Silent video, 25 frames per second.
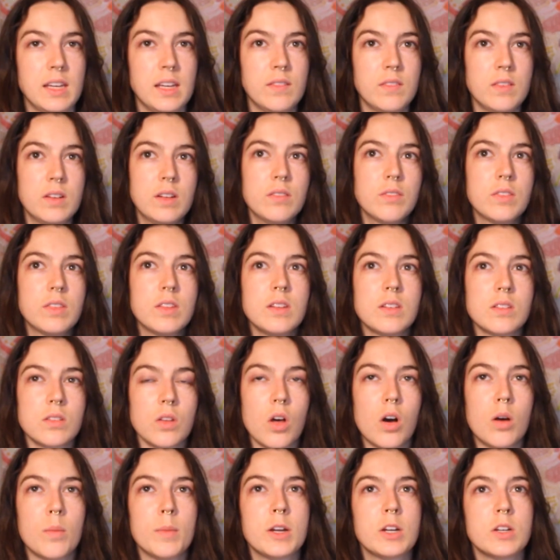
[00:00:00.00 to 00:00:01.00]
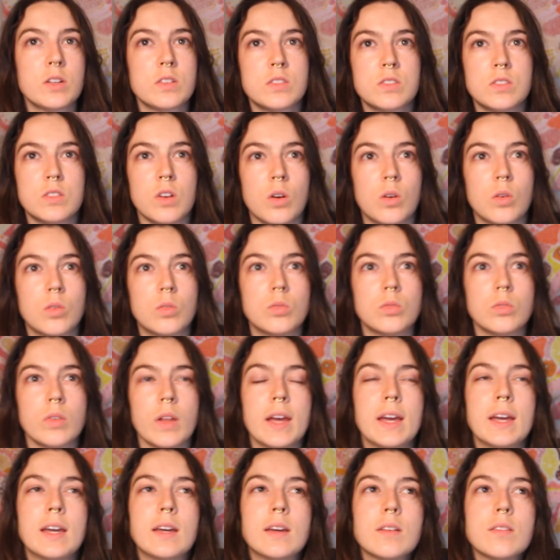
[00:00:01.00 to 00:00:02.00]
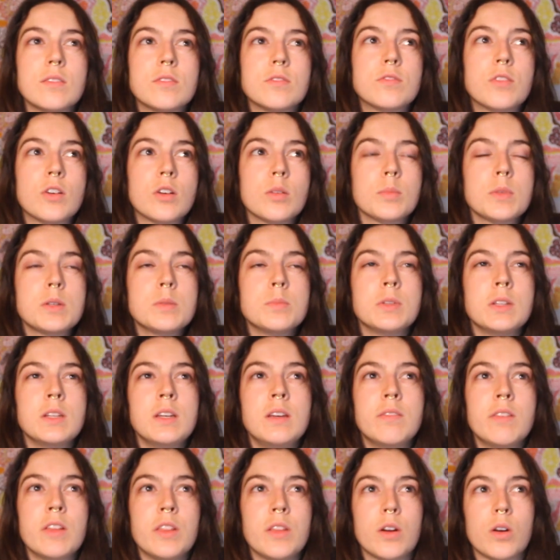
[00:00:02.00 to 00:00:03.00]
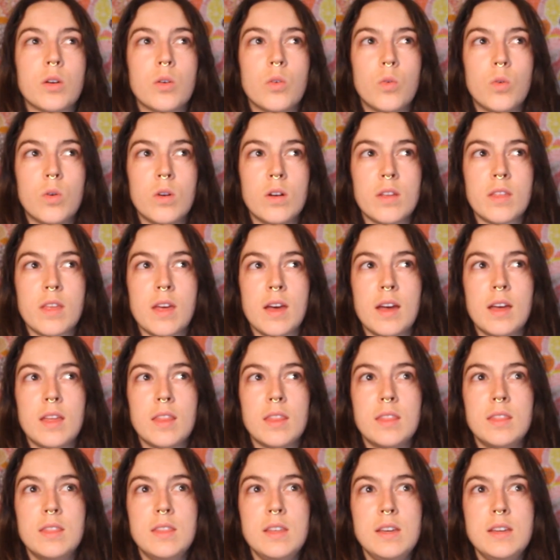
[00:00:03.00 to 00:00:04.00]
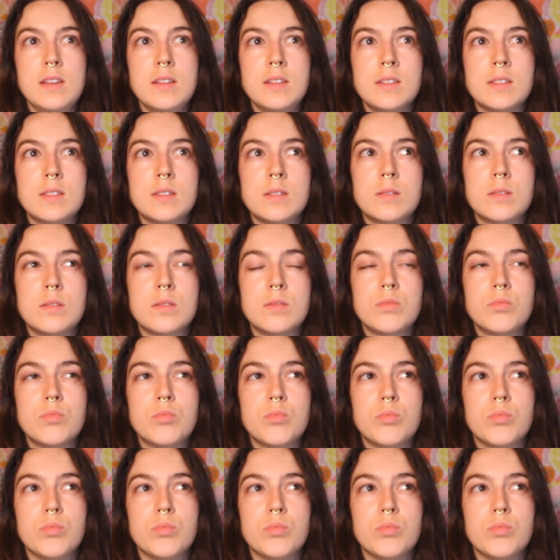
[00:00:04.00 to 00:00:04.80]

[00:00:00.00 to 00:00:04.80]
Even if these lawmakers don't like firmly believe in their core that these